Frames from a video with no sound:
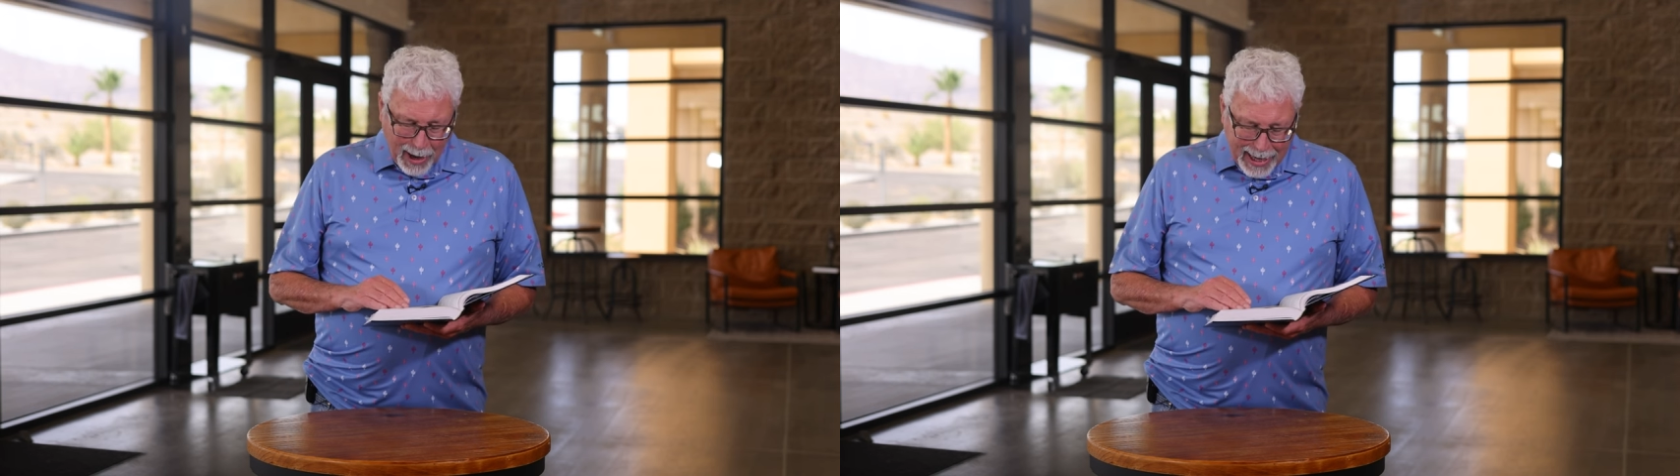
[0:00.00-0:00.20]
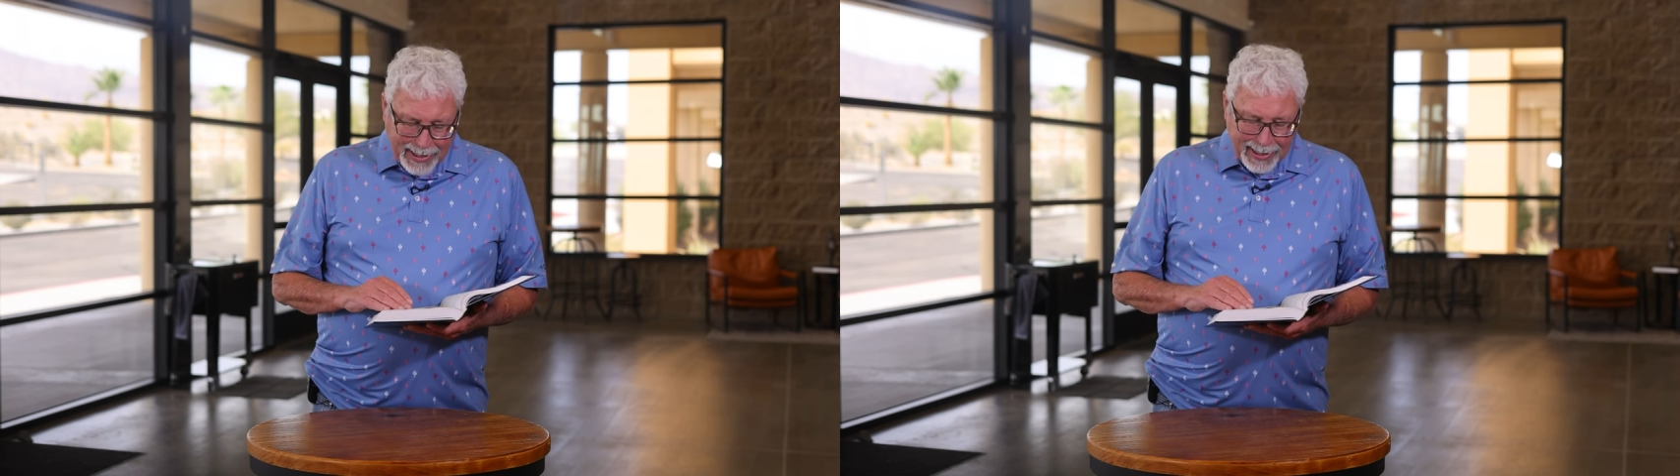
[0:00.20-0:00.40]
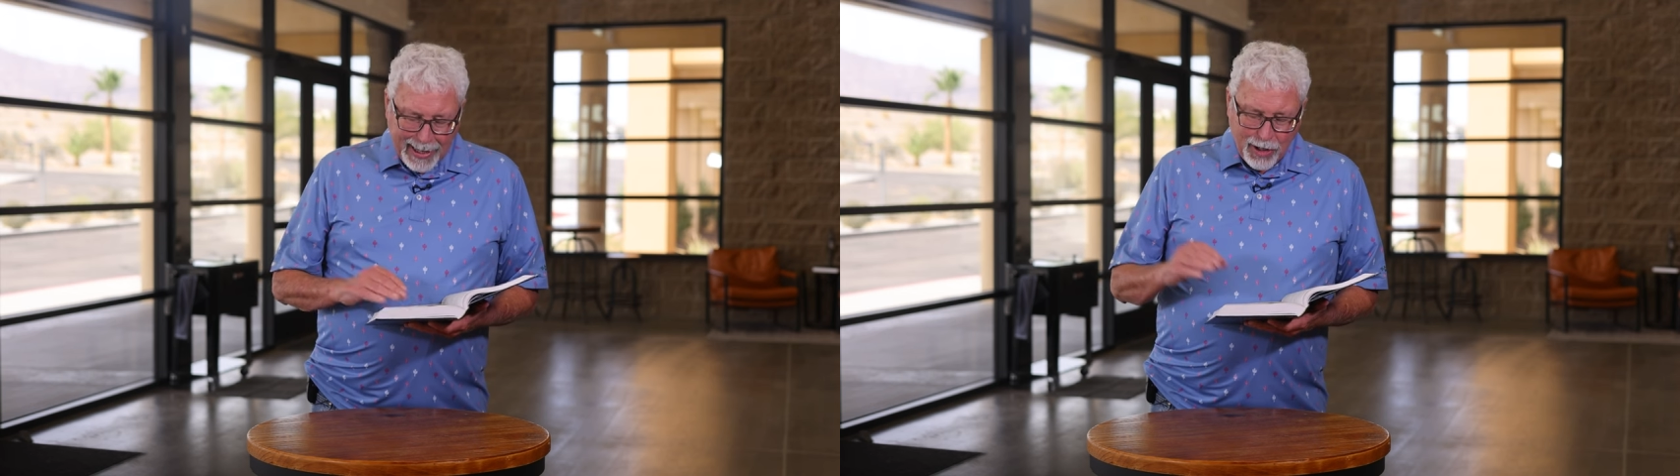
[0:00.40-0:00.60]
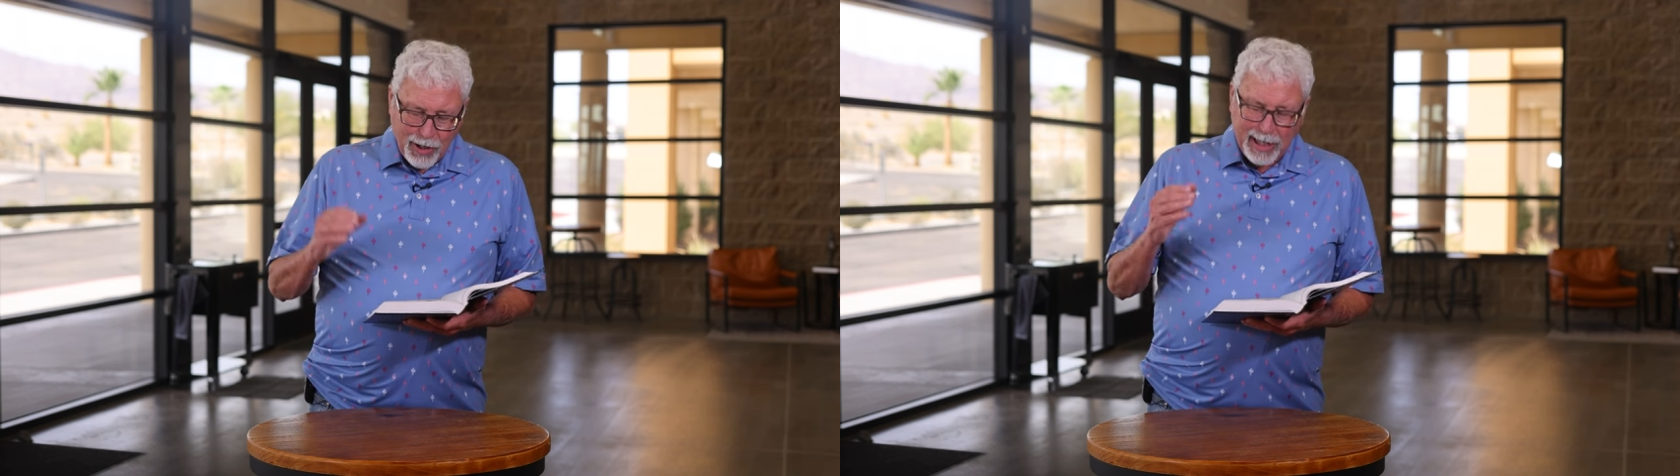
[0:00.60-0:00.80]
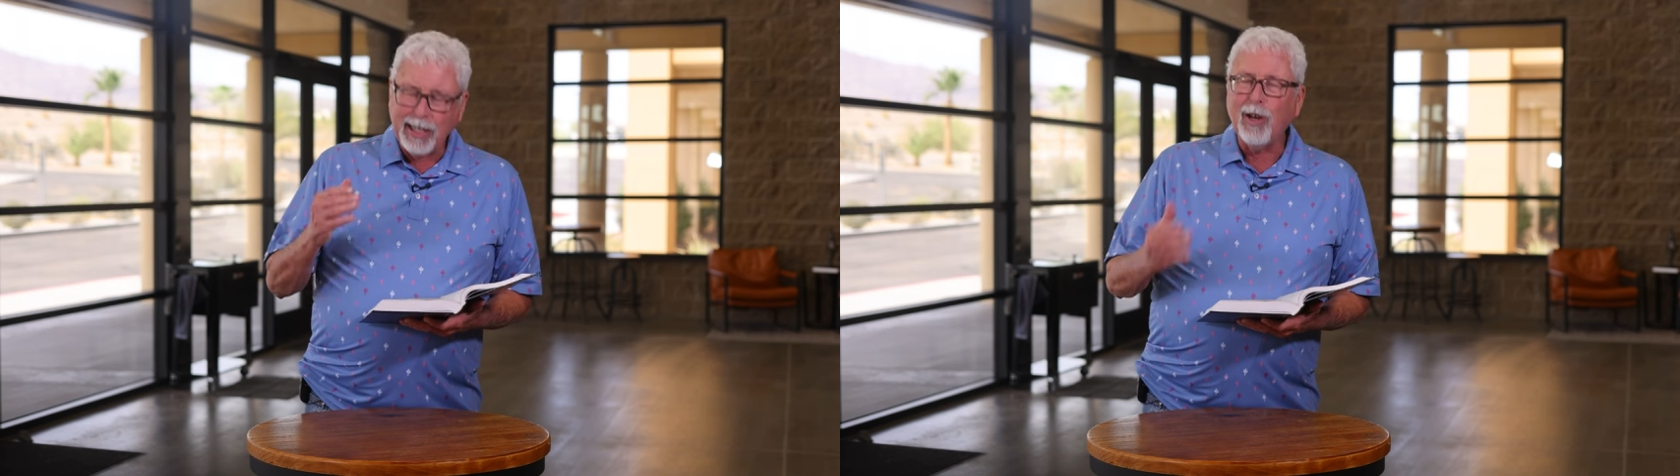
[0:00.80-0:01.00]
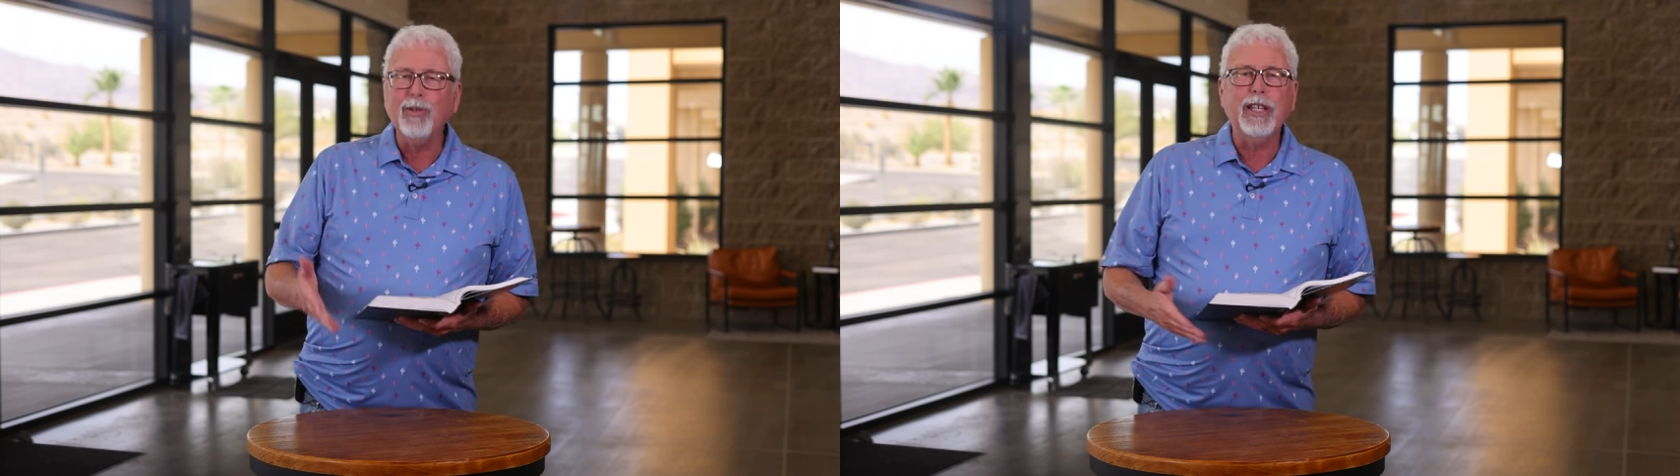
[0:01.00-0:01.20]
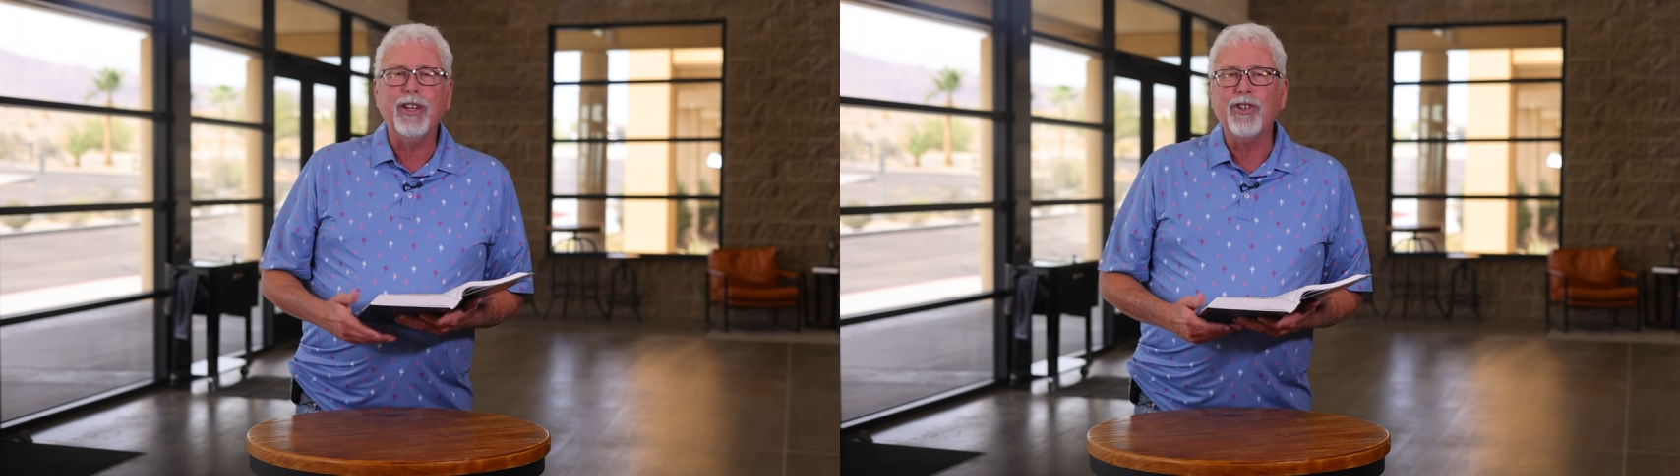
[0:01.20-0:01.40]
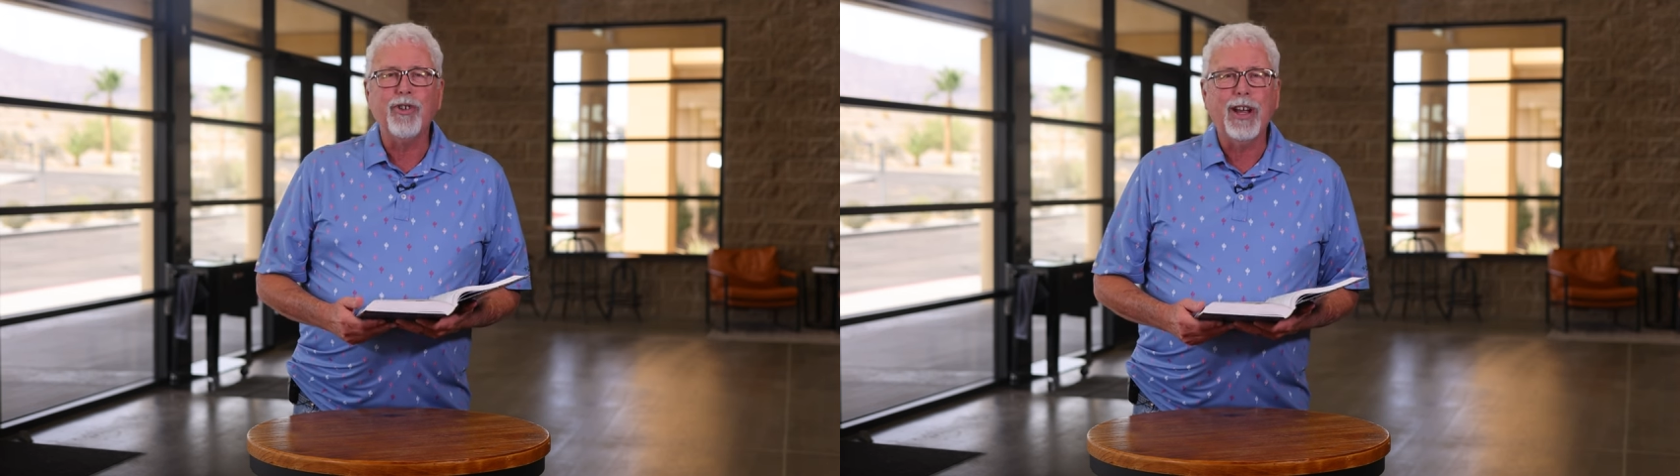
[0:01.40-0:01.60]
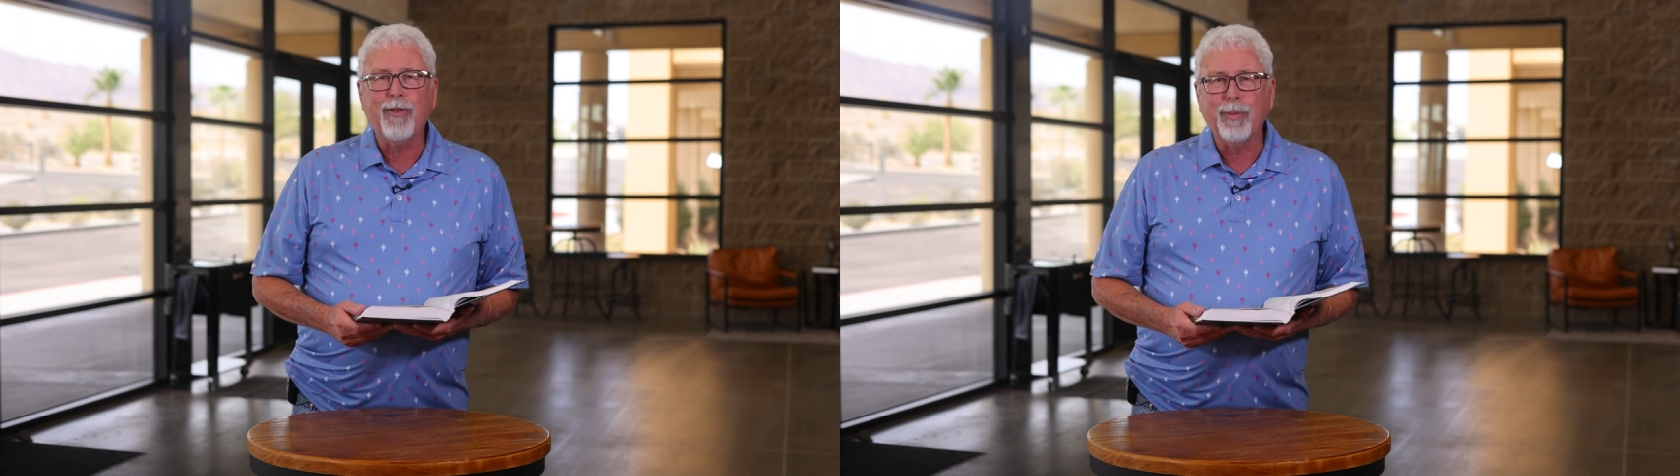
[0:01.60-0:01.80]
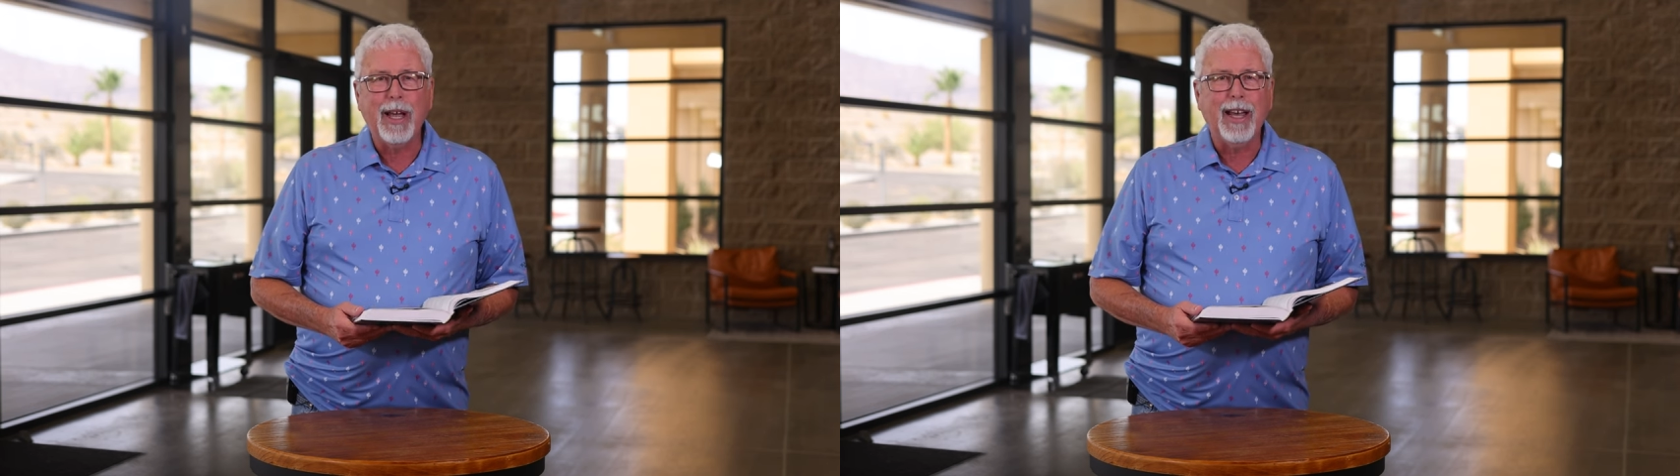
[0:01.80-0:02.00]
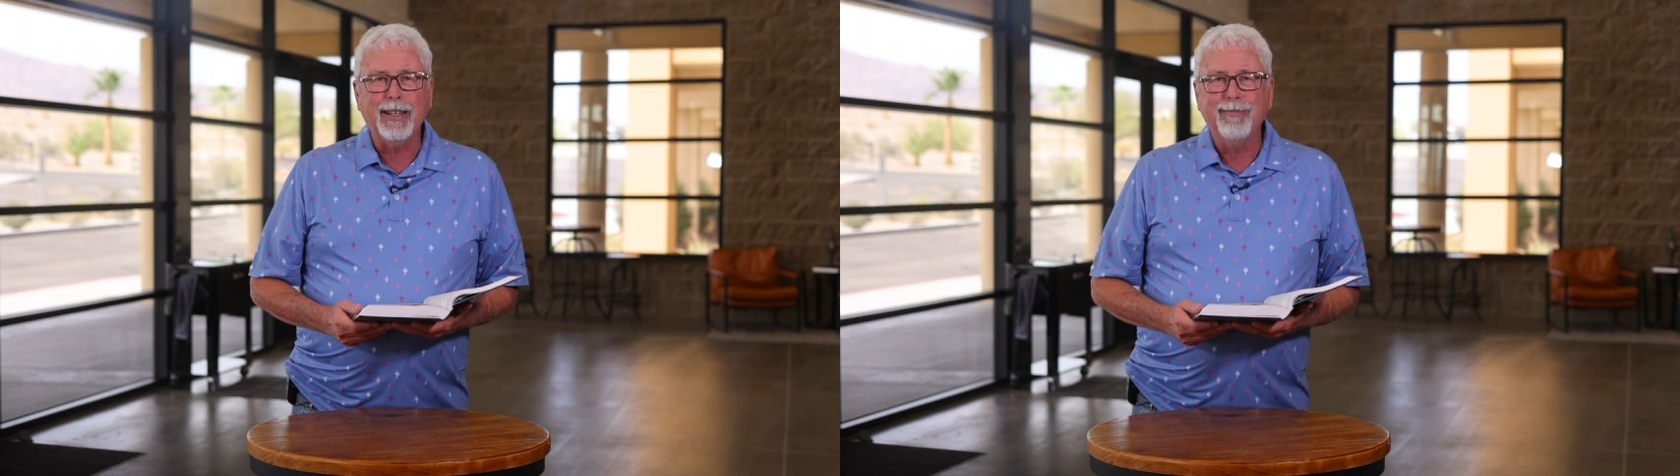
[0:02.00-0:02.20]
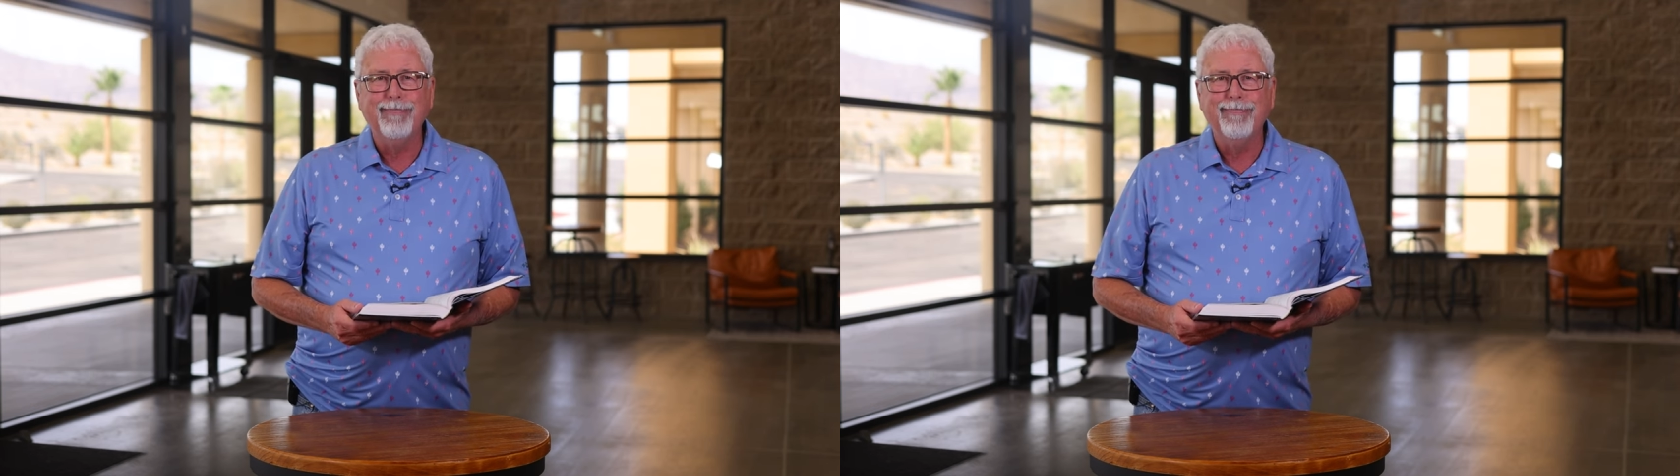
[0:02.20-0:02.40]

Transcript: isolation and loneliness are not from God.